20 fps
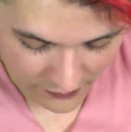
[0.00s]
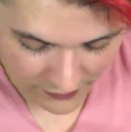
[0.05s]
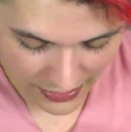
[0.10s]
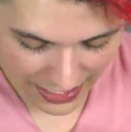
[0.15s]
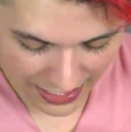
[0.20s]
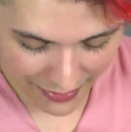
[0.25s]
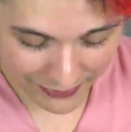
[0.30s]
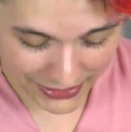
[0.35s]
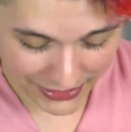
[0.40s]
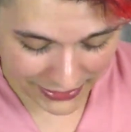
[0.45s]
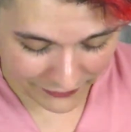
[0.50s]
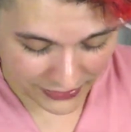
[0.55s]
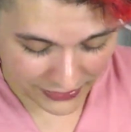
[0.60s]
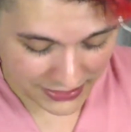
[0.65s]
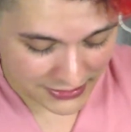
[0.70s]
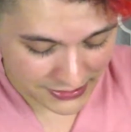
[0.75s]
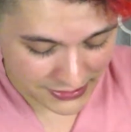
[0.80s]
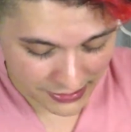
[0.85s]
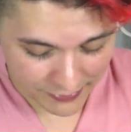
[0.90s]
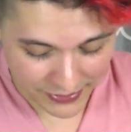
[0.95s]
I believe they
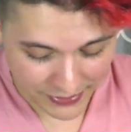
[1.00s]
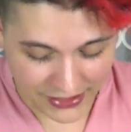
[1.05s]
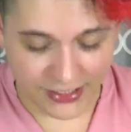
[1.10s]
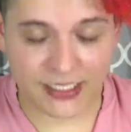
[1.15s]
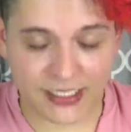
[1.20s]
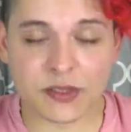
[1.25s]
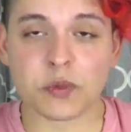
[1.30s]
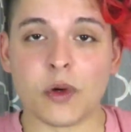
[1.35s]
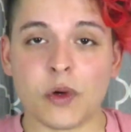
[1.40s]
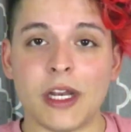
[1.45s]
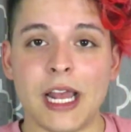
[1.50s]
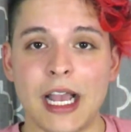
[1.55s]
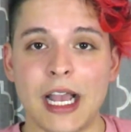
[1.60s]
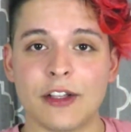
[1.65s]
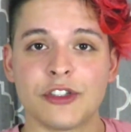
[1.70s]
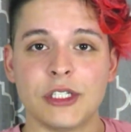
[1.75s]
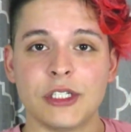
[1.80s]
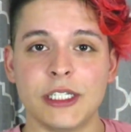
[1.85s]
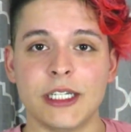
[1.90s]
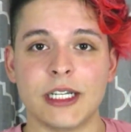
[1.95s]
sent me this one
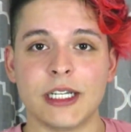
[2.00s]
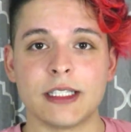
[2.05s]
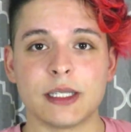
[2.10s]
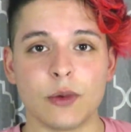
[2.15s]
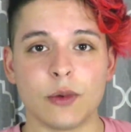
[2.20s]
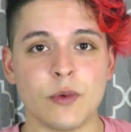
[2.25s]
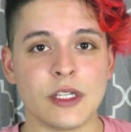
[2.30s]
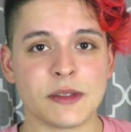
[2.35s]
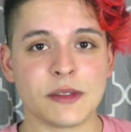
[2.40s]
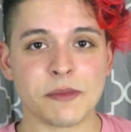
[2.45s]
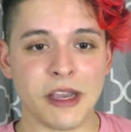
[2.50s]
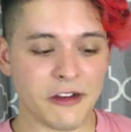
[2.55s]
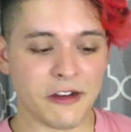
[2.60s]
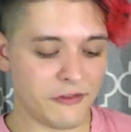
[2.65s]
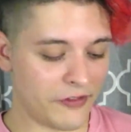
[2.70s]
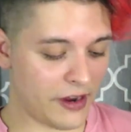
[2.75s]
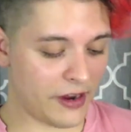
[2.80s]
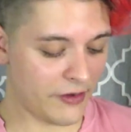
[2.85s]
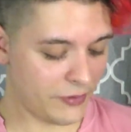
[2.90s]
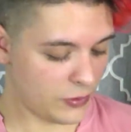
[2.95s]
actually because it was my
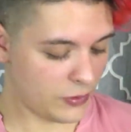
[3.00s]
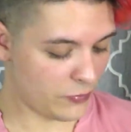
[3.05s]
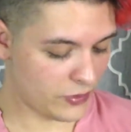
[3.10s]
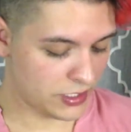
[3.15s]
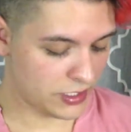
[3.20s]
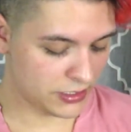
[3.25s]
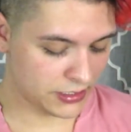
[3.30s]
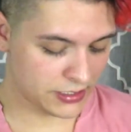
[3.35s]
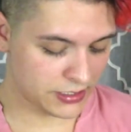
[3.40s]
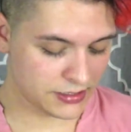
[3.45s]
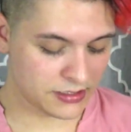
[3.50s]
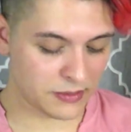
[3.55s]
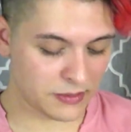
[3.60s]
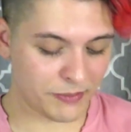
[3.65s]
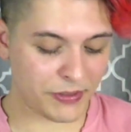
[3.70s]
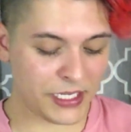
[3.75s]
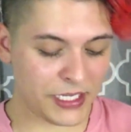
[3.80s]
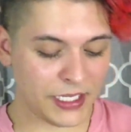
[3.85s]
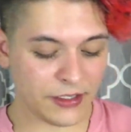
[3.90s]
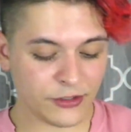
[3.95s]
favorite one because the
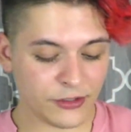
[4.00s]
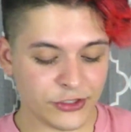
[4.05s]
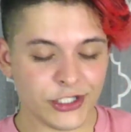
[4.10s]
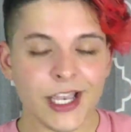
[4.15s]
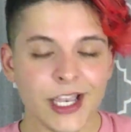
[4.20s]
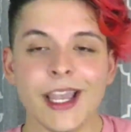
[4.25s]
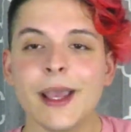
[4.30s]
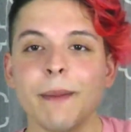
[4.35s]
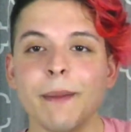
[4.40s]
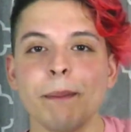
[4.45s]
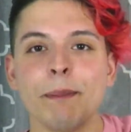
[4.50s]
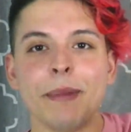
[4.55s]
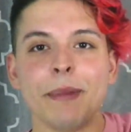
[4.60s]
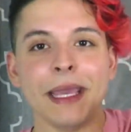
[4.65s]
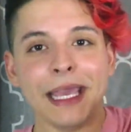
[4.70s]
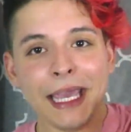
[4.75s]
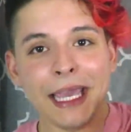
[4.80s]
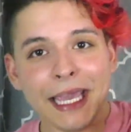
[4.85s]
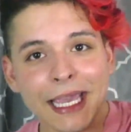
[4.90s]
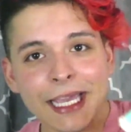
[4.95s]
pink shade,
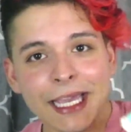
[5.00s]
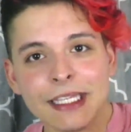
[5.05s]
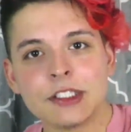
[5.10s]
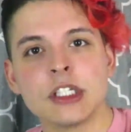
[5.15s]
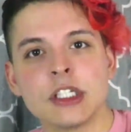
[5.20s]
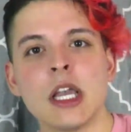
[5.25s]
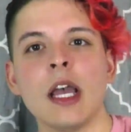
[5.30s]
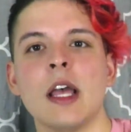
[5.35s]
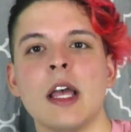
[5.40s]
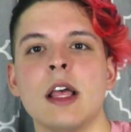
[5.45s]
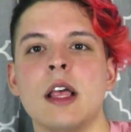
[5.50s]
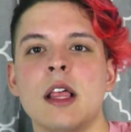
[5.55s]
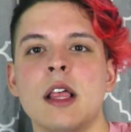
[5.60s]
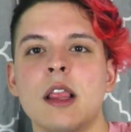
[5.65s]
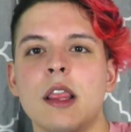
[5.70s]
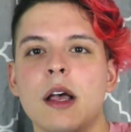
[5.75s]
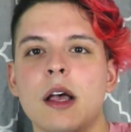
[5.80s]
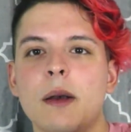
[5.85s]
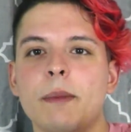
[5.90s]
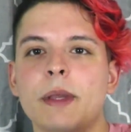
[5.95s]

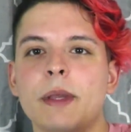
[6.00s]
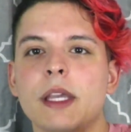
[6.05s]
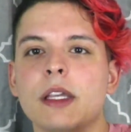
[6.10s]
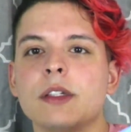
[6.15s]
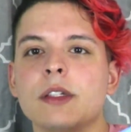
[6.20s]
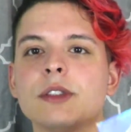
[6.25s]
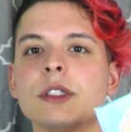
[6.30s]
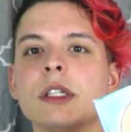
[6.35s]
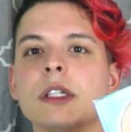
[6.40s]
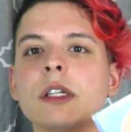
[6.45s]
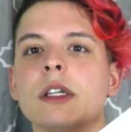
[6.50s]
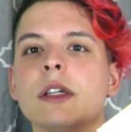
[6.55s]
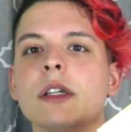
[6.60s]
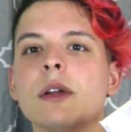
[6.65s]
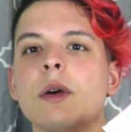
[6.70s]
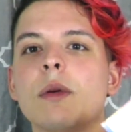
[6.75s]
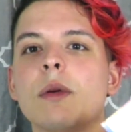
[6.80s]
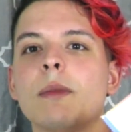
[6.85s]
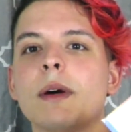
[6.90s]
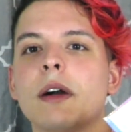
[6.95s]
the pink shade,
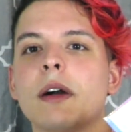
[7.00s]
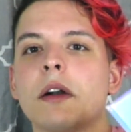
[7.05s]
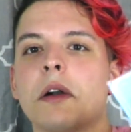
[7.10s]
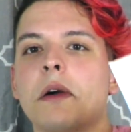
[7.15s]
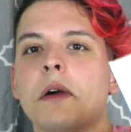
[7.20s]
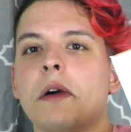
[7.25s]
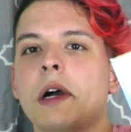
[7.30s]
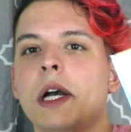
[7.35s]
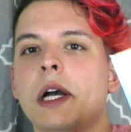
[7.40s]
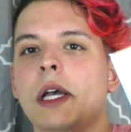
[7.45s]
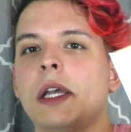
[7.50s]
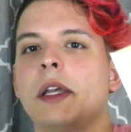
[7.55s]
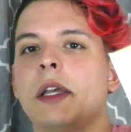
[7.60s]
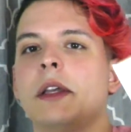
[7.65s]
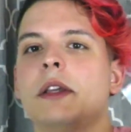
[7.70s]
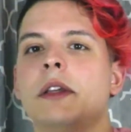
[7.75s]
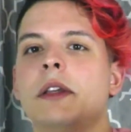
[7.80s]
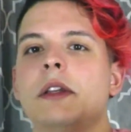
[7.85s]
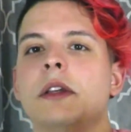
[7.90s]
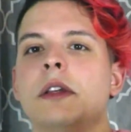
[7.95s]
oh my god.
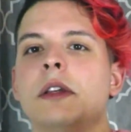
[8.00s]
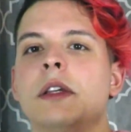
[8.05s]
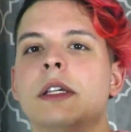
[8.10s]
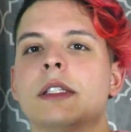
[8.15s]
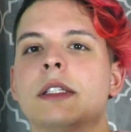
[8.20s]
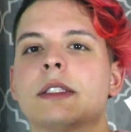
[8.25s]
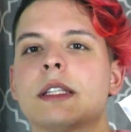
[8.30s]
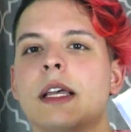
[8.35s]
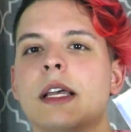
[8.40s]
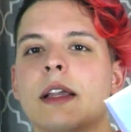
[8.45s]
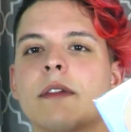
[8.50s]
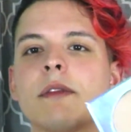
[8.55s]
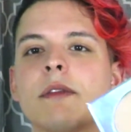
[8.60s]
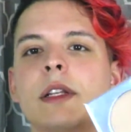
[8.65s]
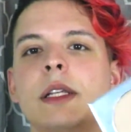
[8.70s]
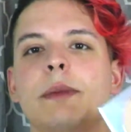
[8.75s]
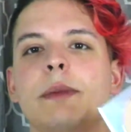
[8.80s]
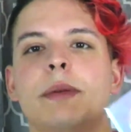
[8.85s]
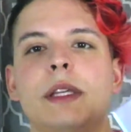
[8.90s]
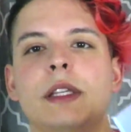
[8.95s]
It's like
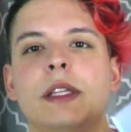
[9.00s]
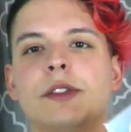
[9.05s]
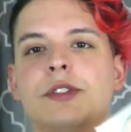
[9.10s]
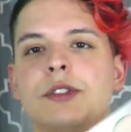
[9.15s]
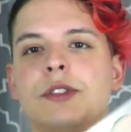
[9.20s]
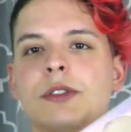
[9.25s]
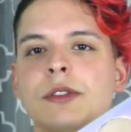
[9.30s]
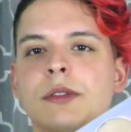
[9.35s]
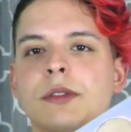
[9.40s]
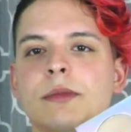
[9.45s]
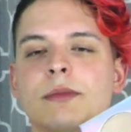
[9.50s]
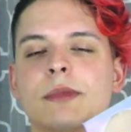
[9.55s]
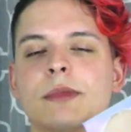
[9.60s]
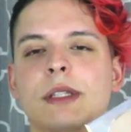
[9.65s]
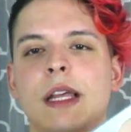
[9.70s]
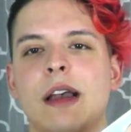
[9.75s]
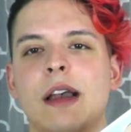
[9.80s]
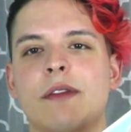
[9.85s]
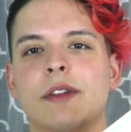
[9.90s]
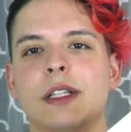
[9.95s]
really peach,
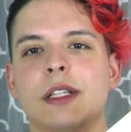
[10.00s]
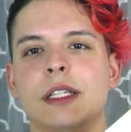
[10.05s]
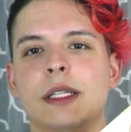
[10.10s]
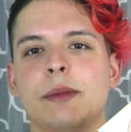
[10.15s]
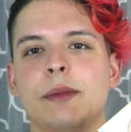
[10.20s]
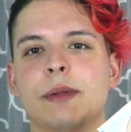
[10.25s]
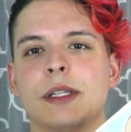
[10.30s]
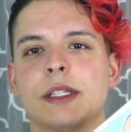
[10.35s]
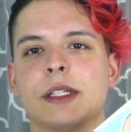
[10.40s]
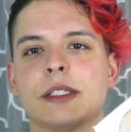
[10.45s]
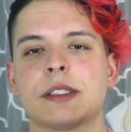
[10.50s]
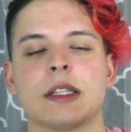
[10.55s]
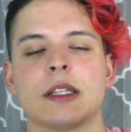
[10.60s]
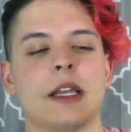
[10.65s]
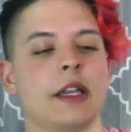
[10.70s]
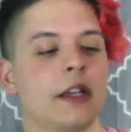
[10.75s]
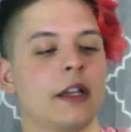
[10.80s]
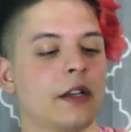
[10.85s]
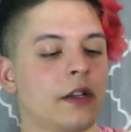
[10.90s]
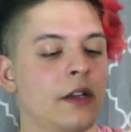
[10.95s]
not really, but it's
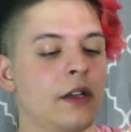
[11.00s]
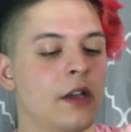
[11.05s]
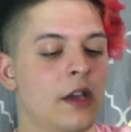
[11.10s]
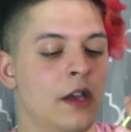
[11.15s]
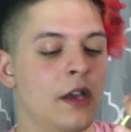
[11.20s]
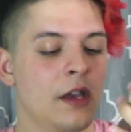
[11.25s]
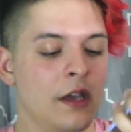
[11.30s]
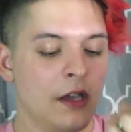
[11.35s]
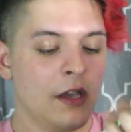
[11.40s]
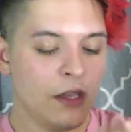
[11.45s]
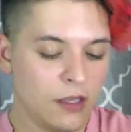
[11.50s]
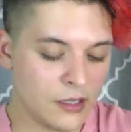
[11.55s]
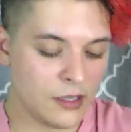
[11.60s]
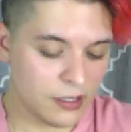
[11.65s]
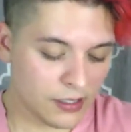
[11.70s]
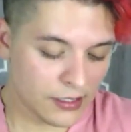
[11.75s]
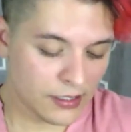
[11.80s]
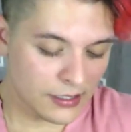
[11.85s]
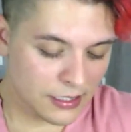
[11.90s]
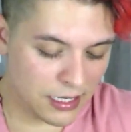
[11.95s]
like
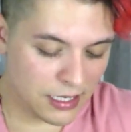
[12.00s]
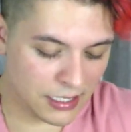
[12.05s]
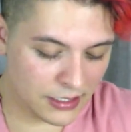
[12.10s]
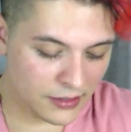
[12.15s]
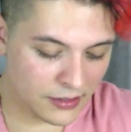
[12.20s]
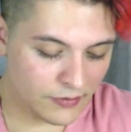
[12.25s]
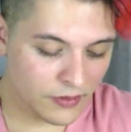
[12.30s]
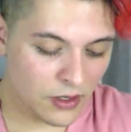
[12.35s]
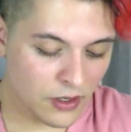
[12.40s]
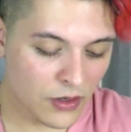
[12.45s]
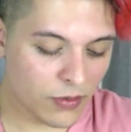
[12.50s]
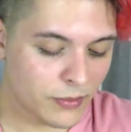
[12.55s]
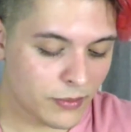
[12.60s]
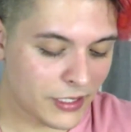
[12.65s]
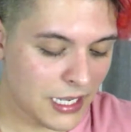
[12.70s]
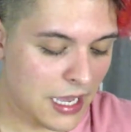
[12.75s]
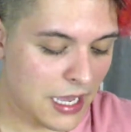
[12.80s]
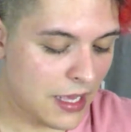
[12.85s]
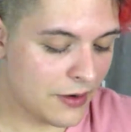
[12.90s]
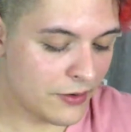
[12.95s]
kind of, oh my,
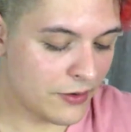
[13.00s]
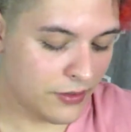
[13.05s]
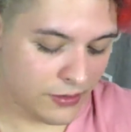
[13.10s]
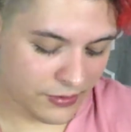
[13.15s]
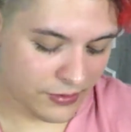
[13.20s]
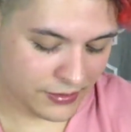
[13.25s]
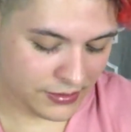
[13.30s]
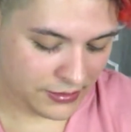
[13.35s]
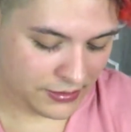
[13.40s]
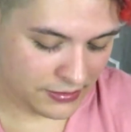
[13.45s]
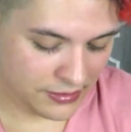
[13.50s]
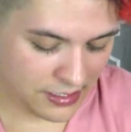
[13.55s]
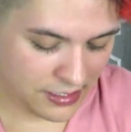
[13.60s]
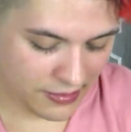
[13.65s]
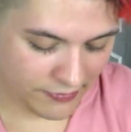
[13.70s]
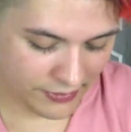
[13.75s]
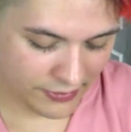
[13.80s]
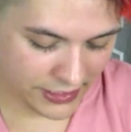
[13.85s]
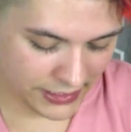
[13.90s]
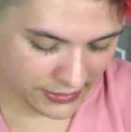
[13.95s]
I don't know, it's
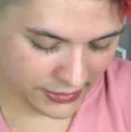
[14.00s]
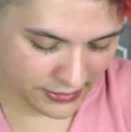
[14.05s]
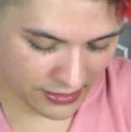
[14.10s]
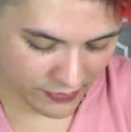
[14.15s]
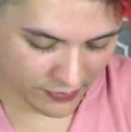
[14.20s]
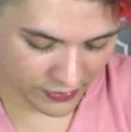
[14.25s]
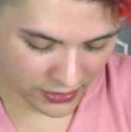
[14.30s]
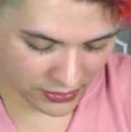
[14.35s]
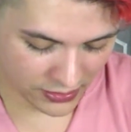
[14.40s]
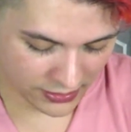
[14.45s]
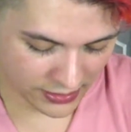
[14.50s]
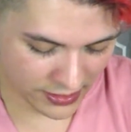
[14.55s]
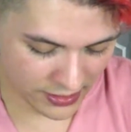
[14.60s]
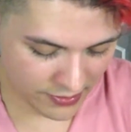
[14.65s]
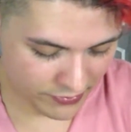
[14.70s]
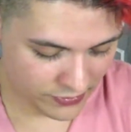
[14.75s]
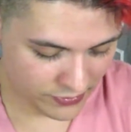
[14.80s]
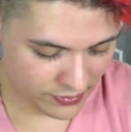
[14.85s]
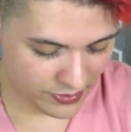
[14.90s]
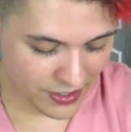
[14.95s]
not reading that well on
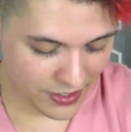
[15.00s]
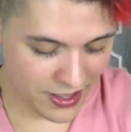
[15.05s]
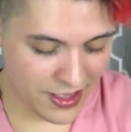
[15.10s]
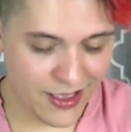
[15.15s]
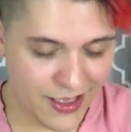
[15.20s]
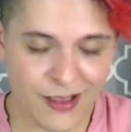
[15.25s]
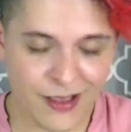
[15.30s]
camera.